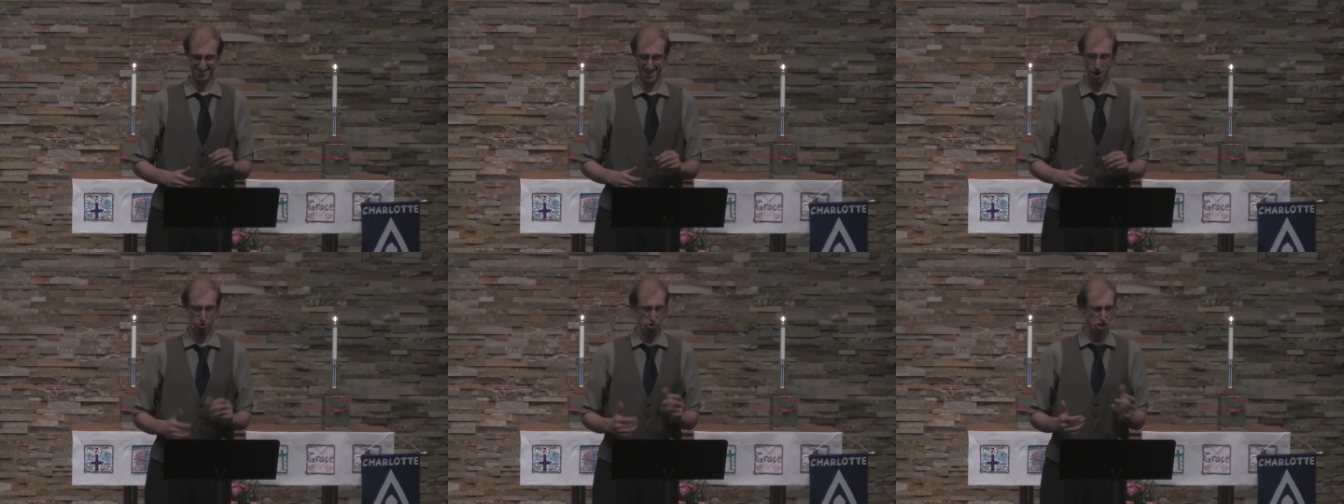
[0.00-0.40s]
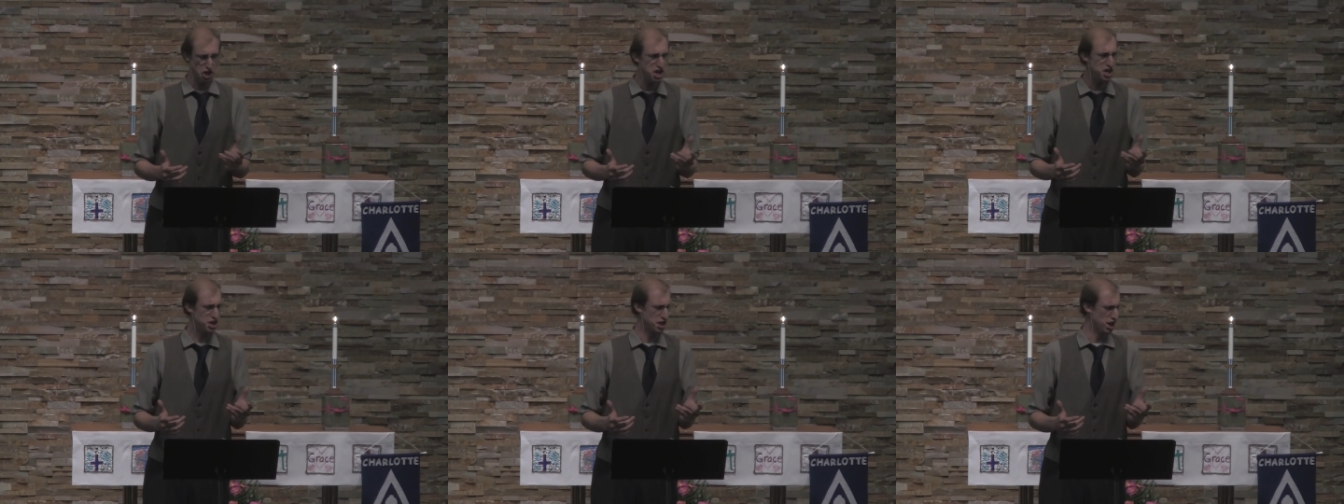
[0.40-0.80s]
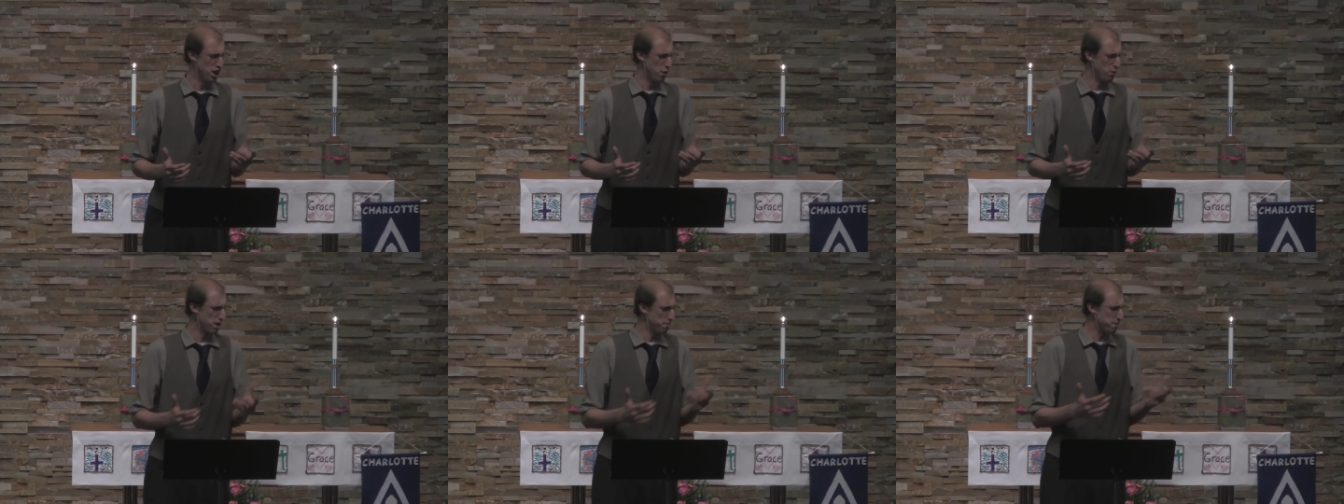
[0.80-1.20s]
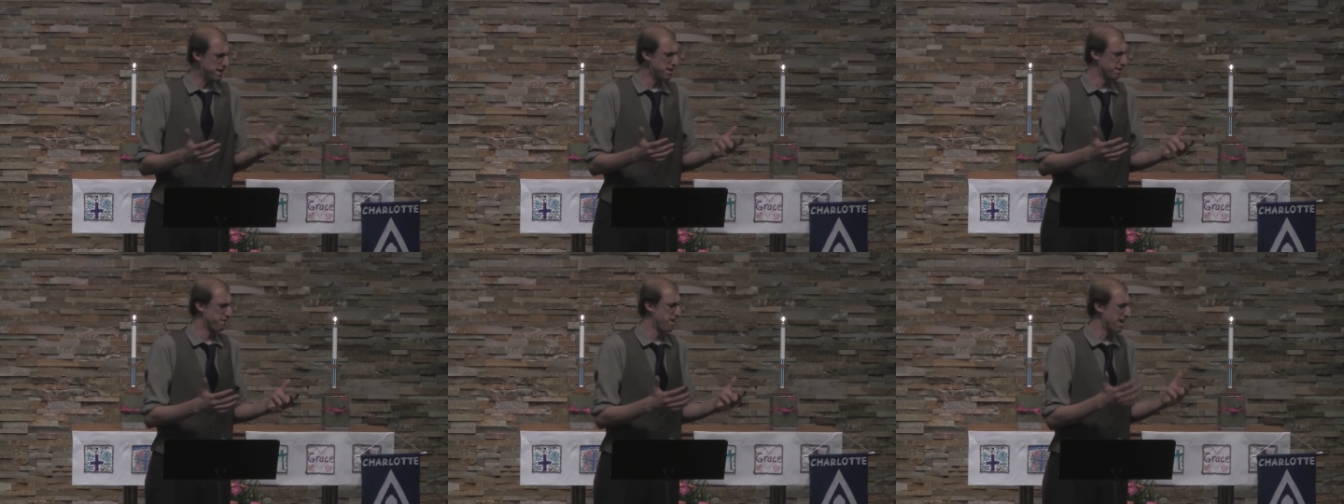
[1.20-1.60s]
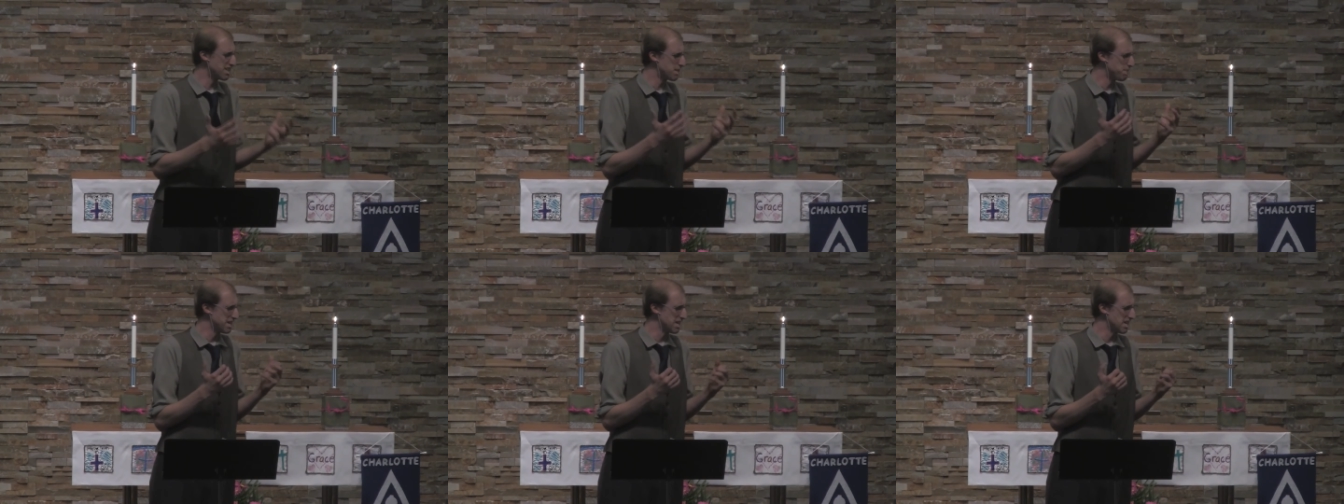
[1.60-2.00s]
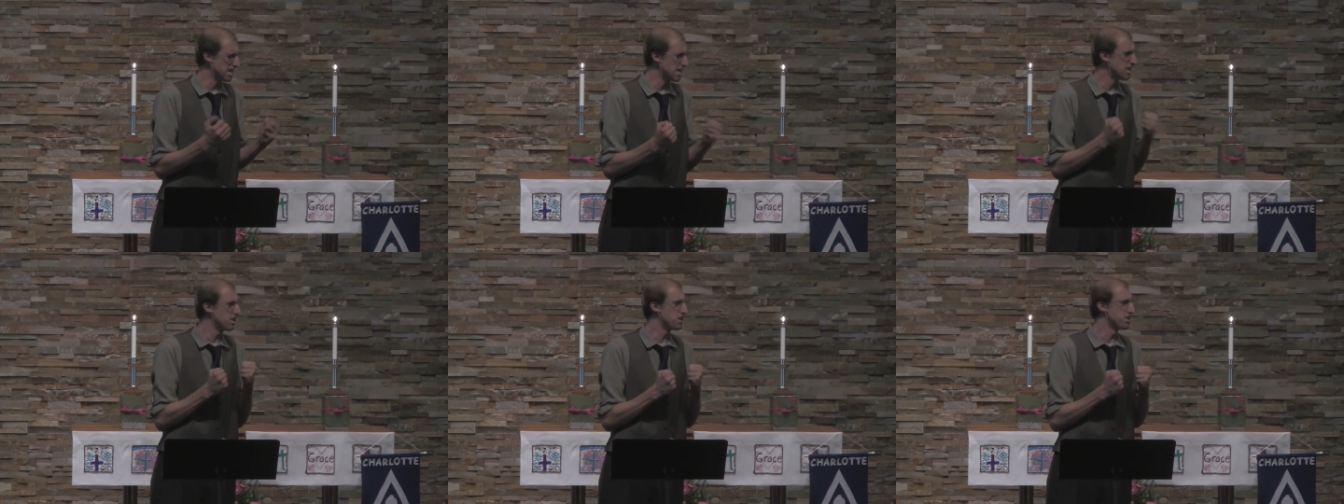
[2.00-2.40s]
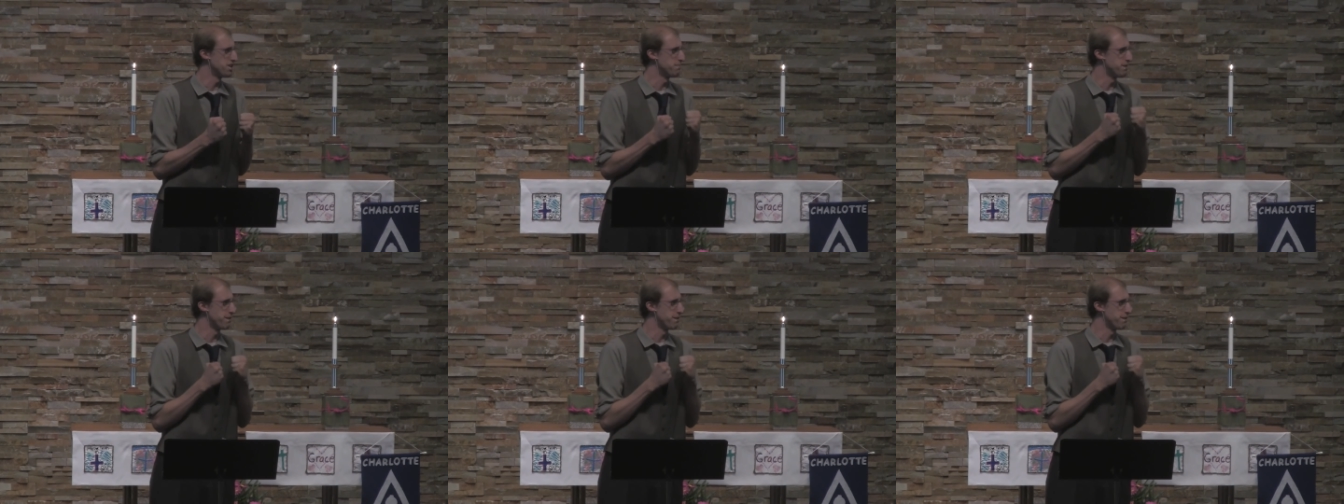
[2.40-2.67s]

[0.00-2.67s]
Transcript: How good would it be to finally be healed and